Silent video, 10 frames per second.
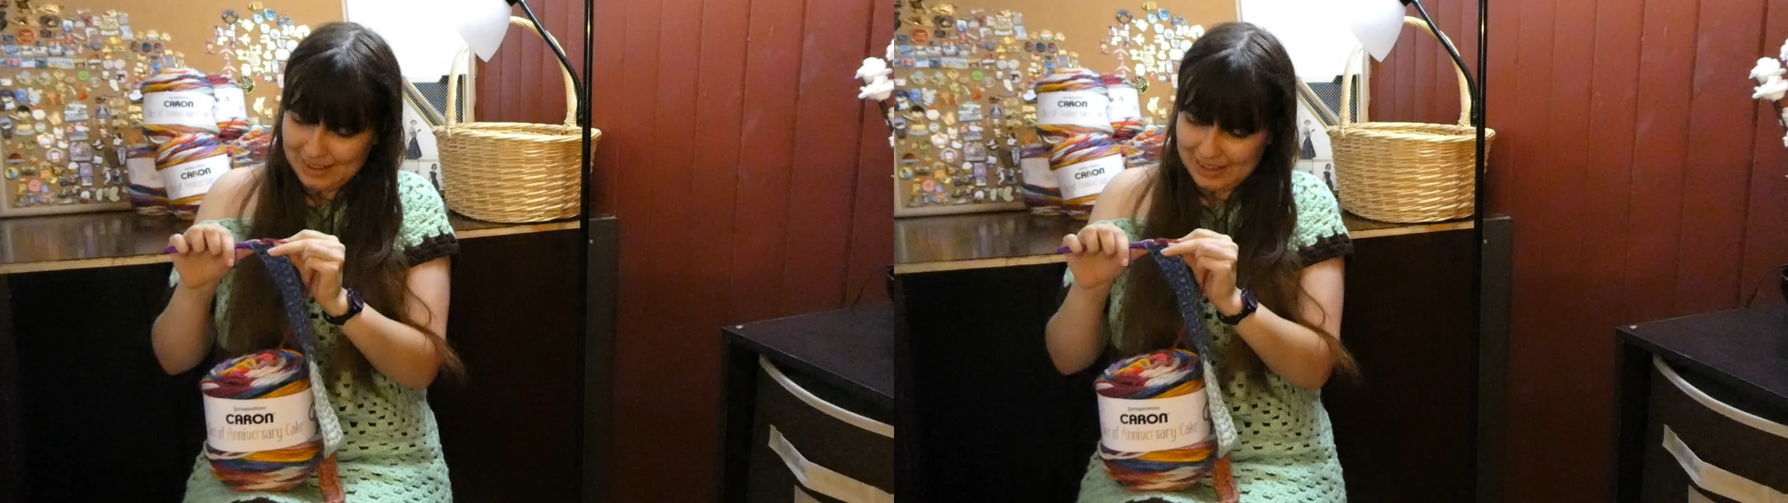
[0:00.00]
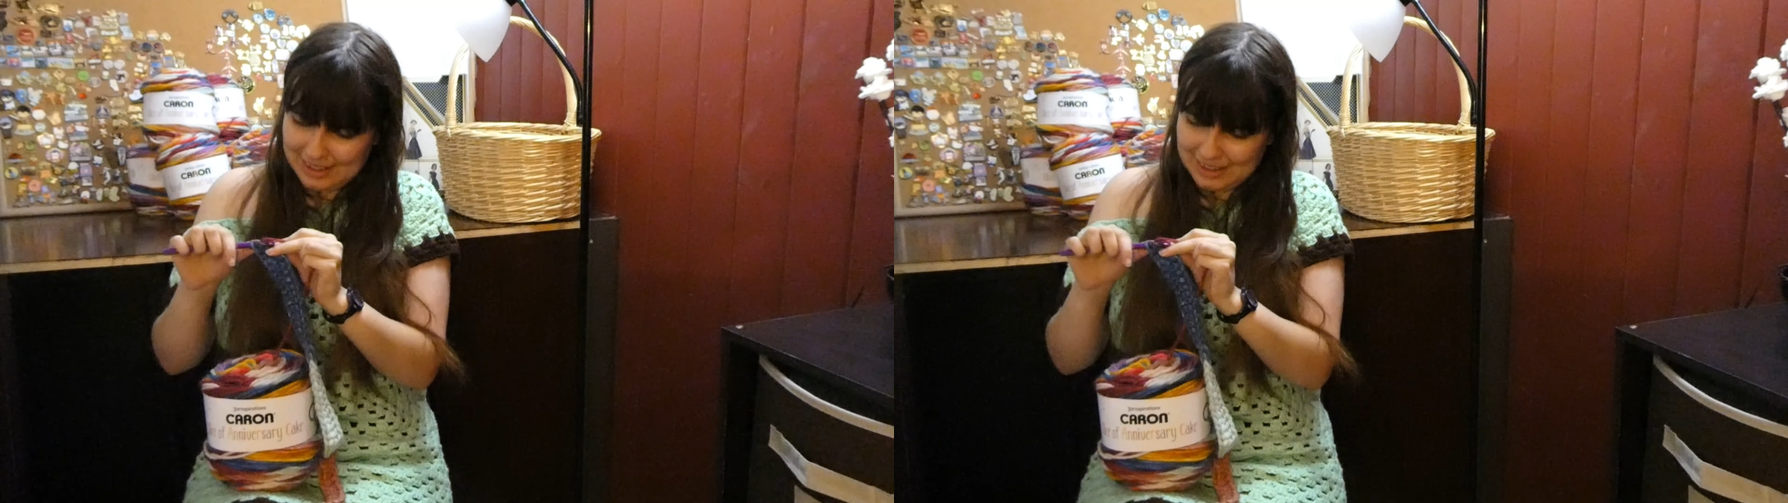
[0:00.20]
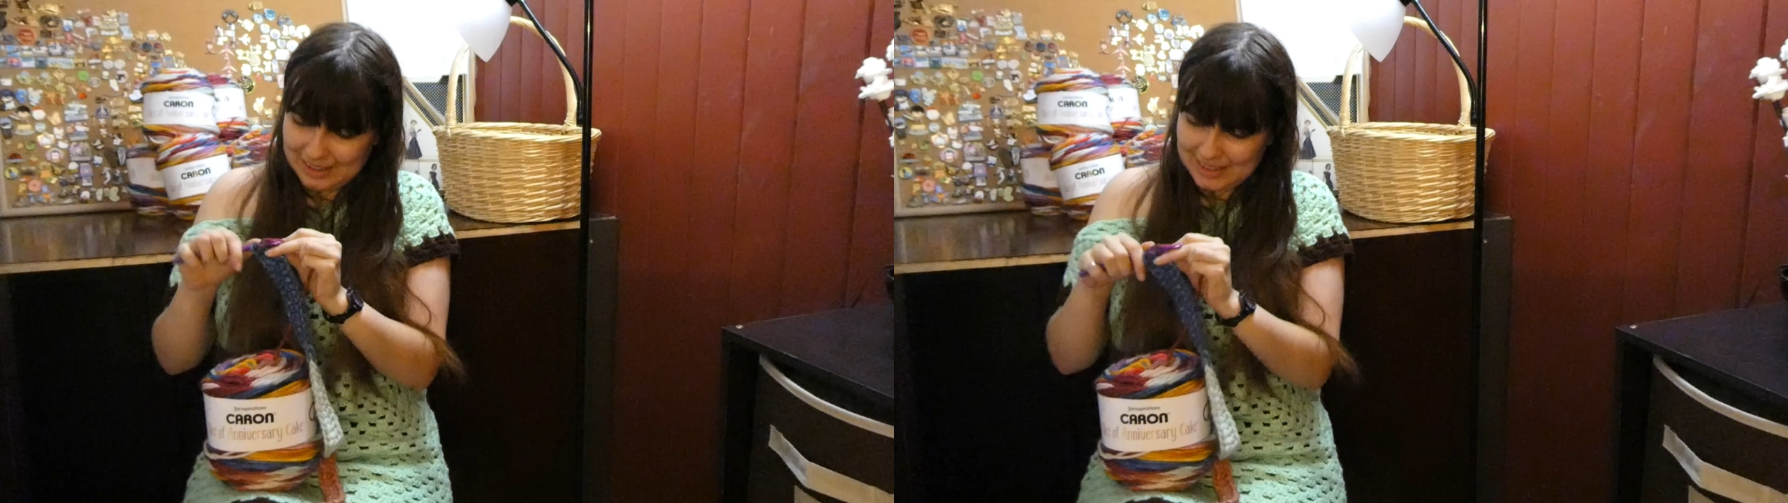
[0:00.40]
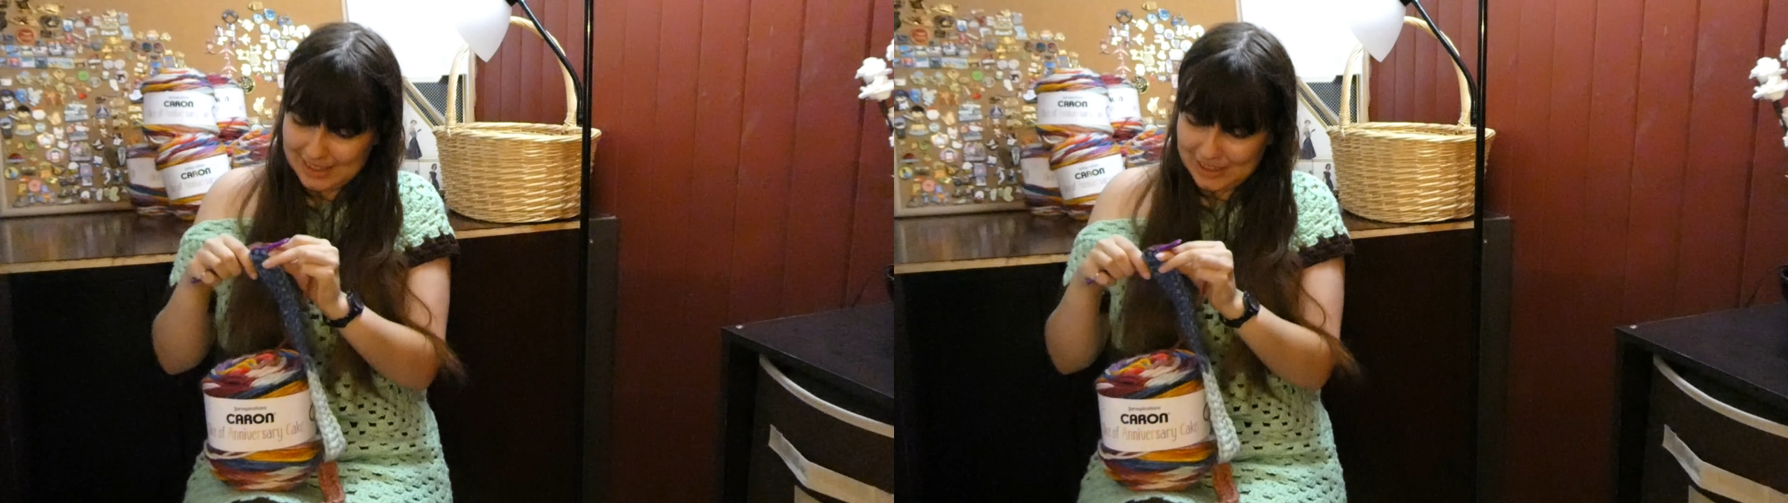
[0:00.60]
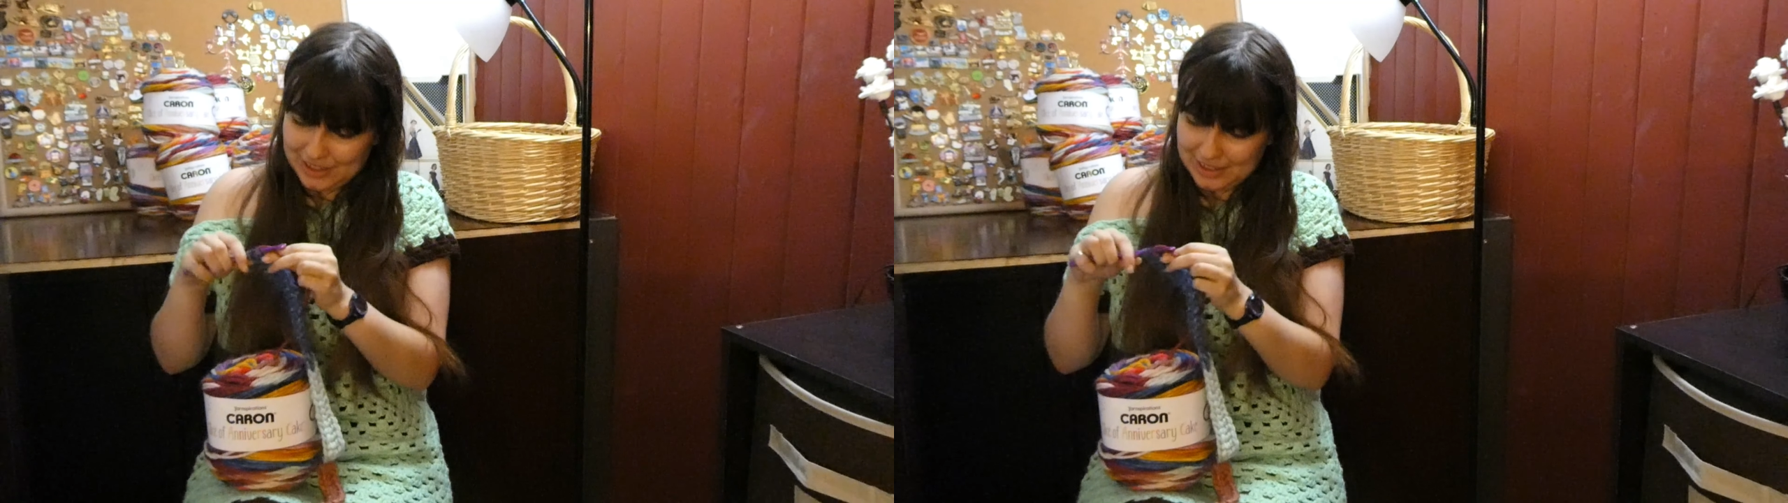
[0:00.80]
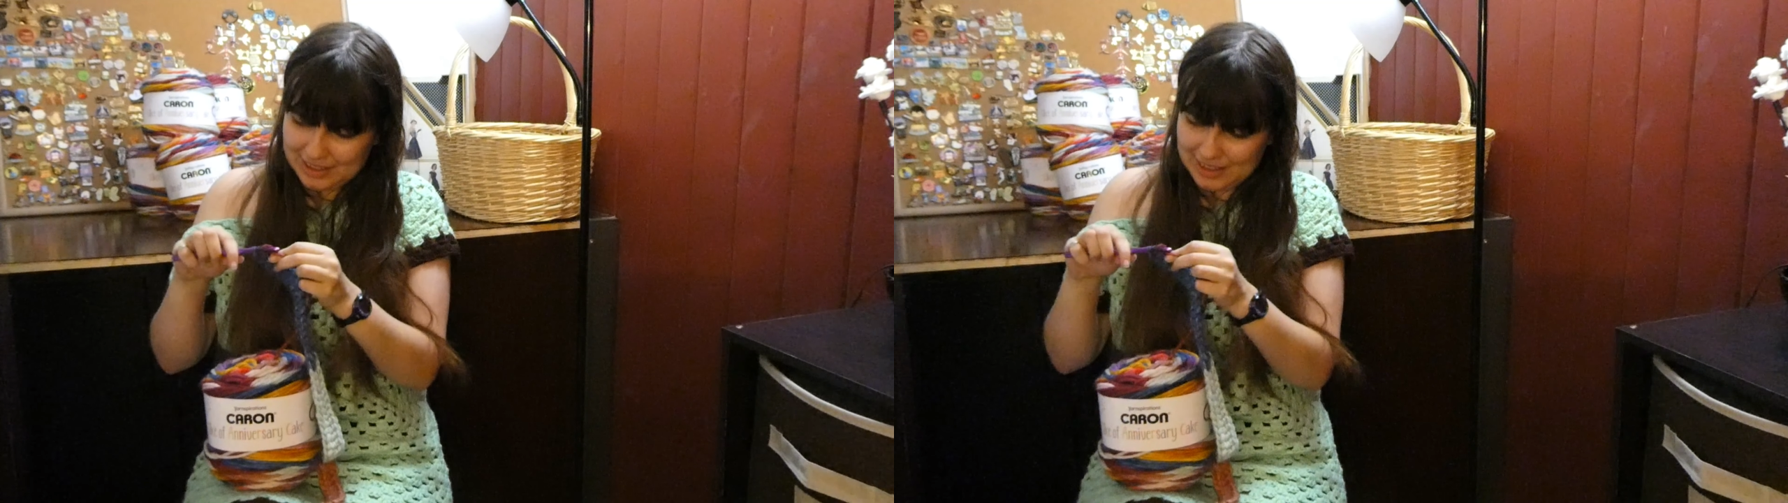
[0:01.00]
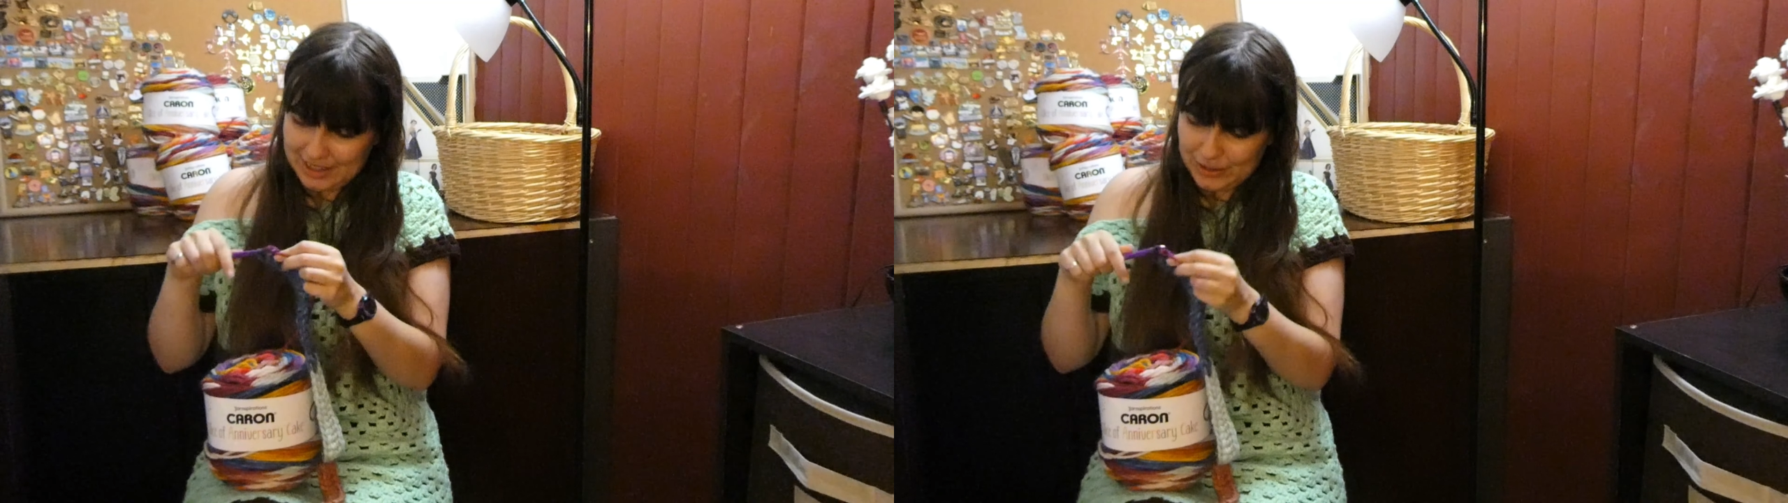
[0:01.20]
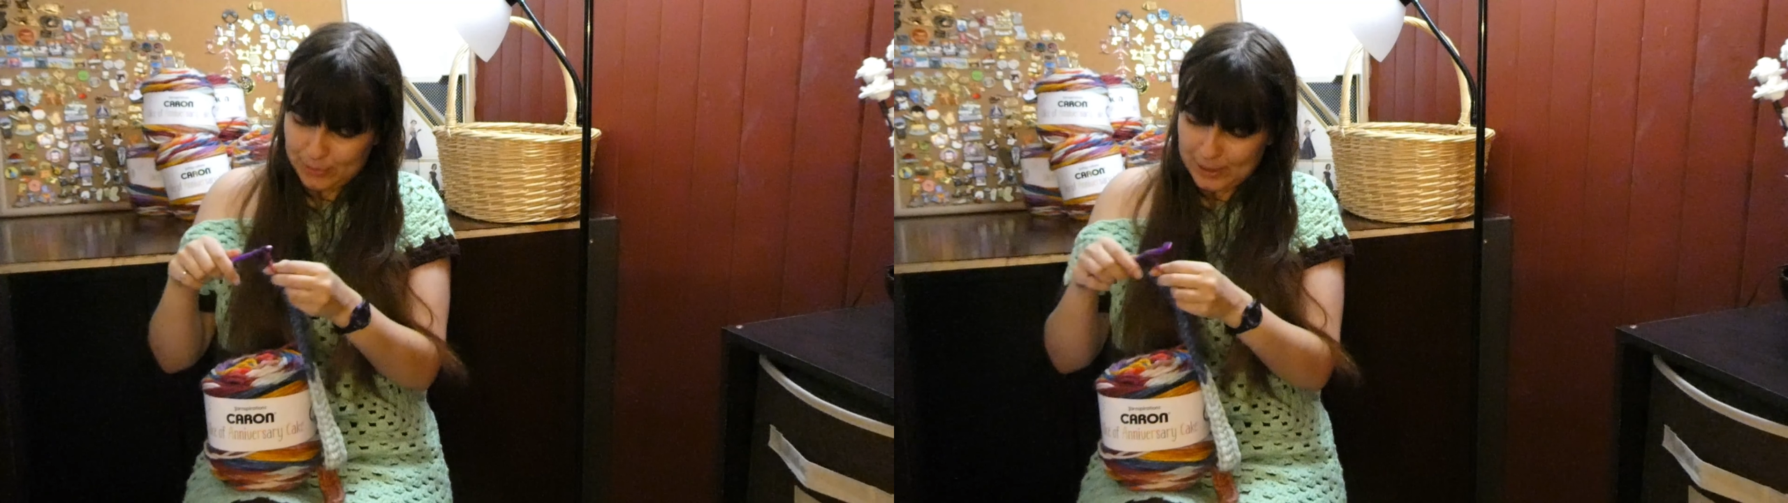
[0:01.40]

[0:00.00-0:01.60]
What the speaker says: And I just kind of